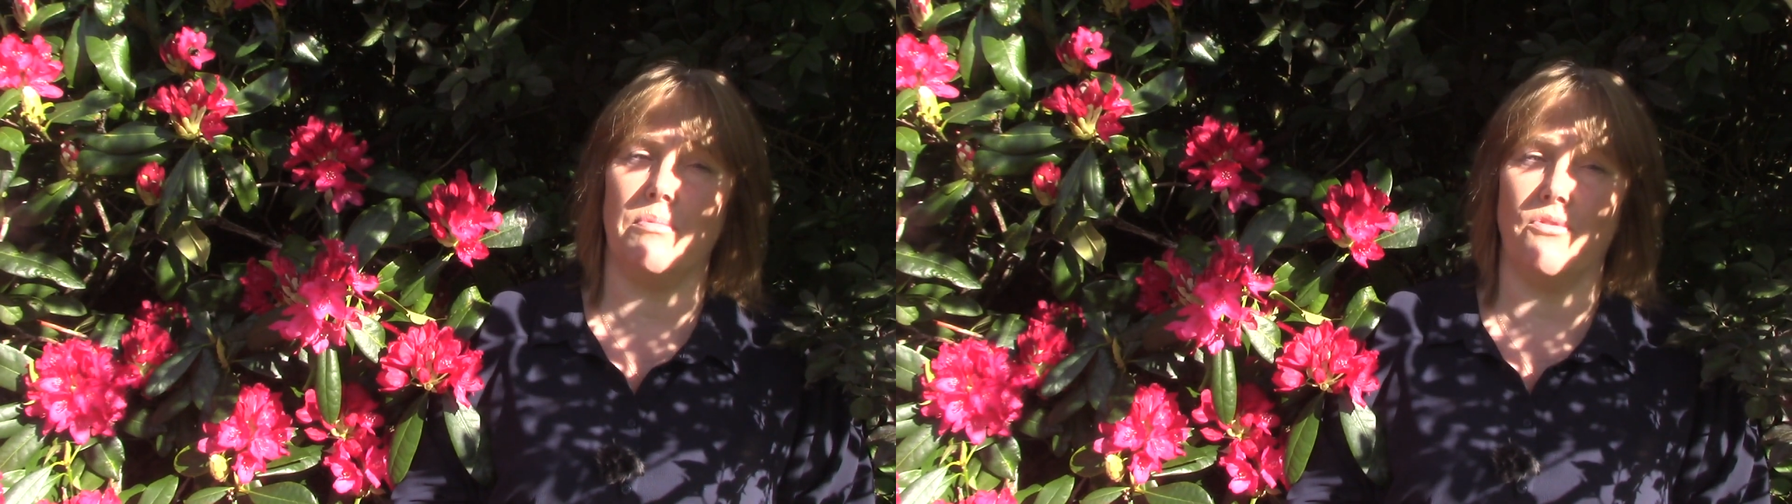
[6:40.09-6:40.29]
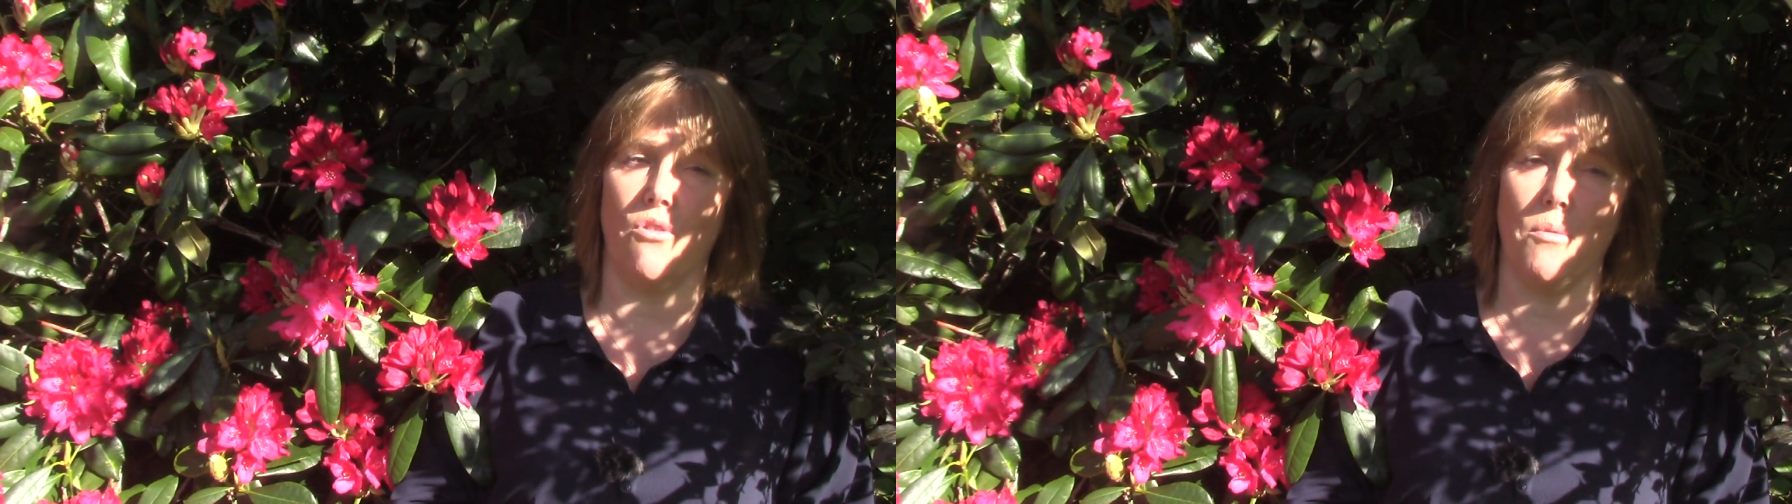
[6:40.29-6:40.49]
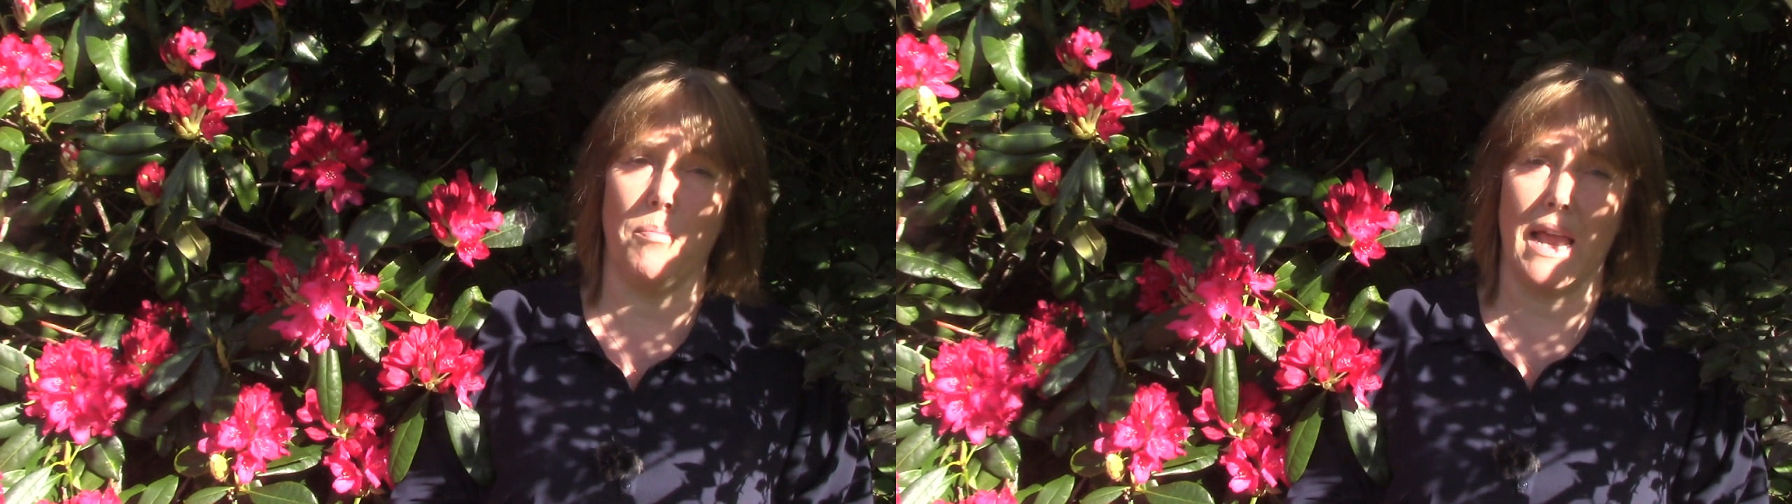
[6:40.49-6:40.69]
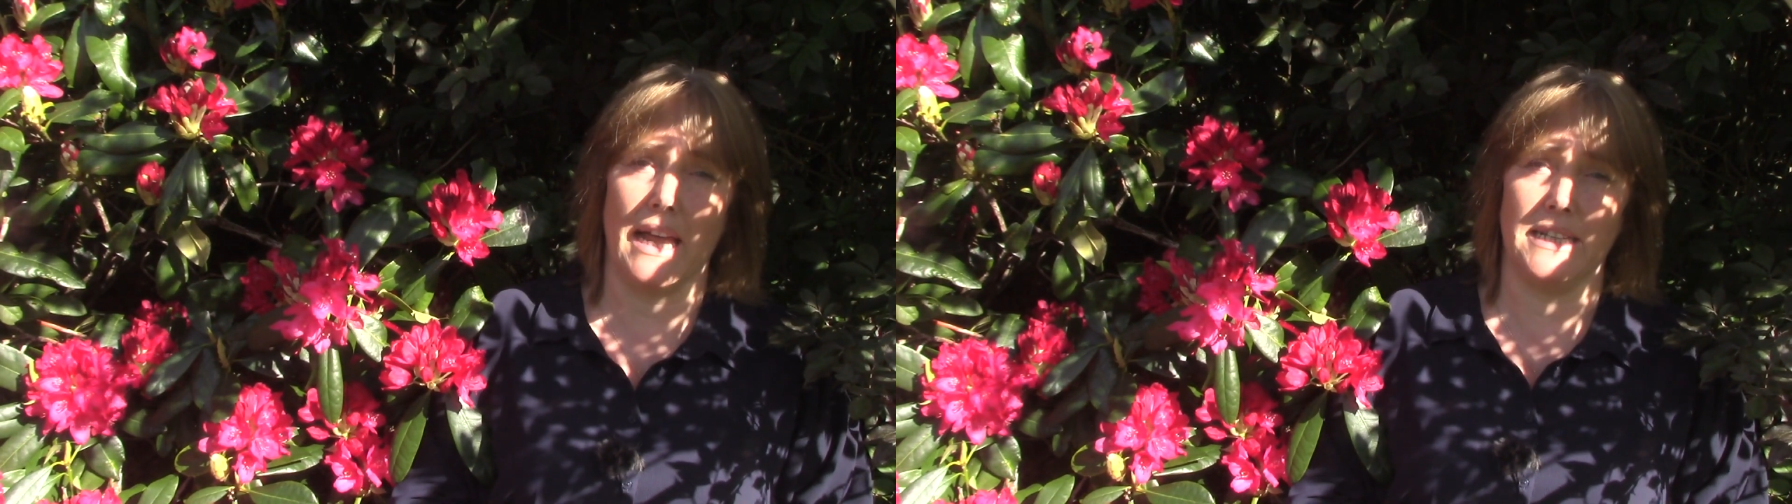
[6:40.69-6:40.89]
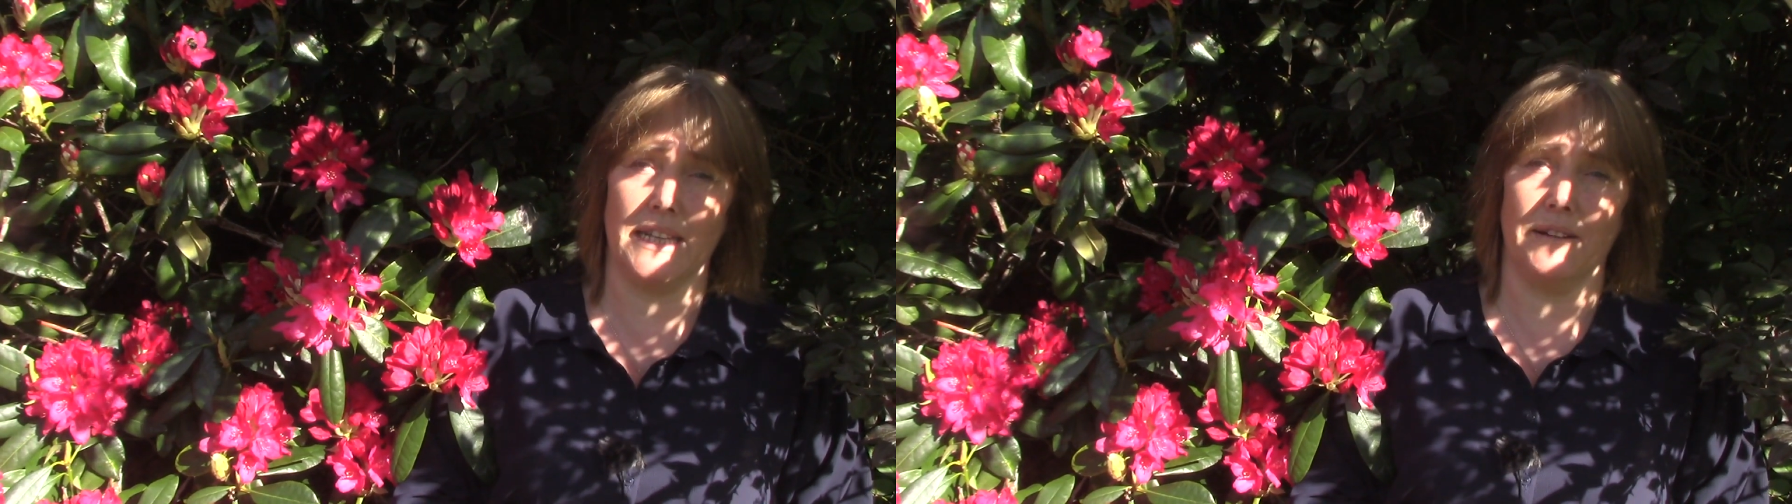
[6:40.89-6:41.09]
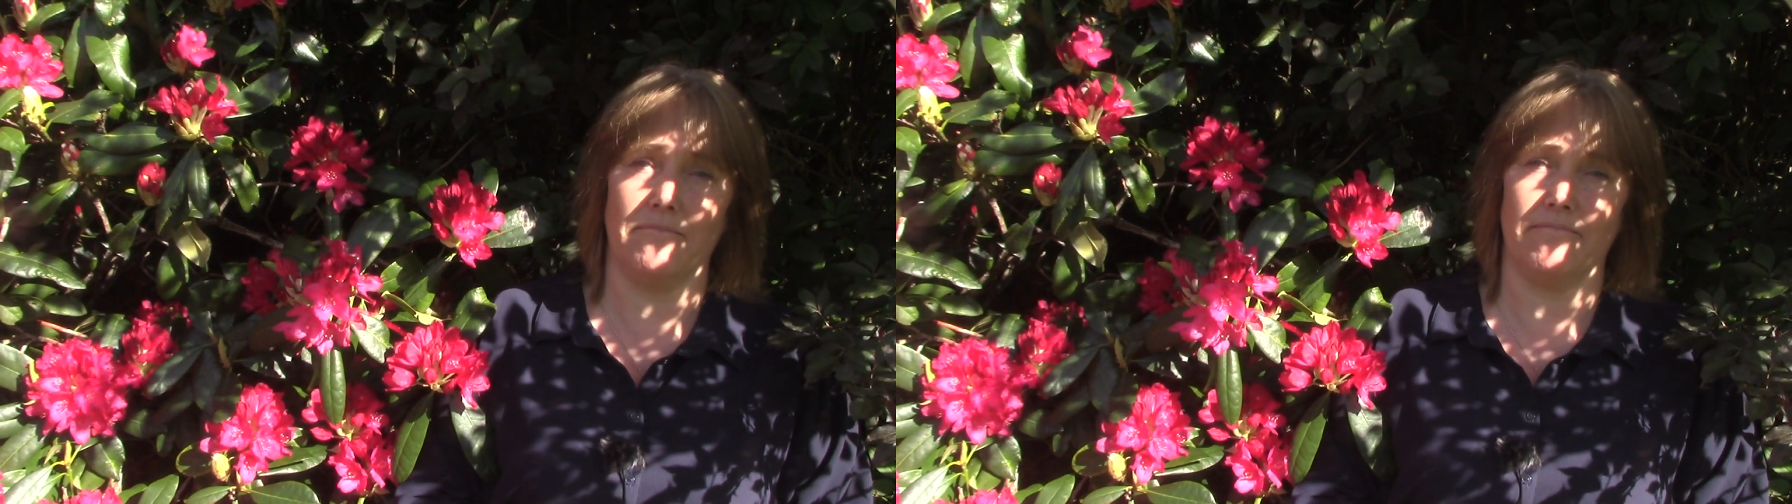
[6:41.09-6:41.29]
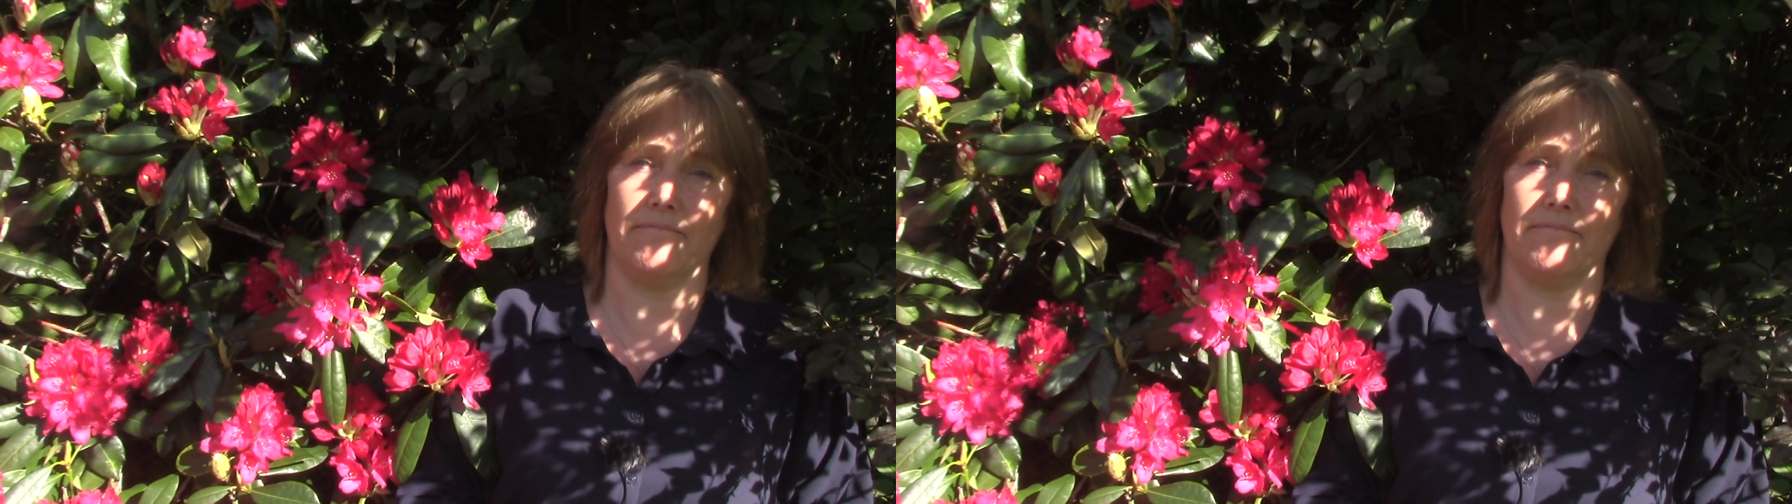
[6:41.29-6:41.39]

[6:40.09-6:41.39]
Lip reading: before planting.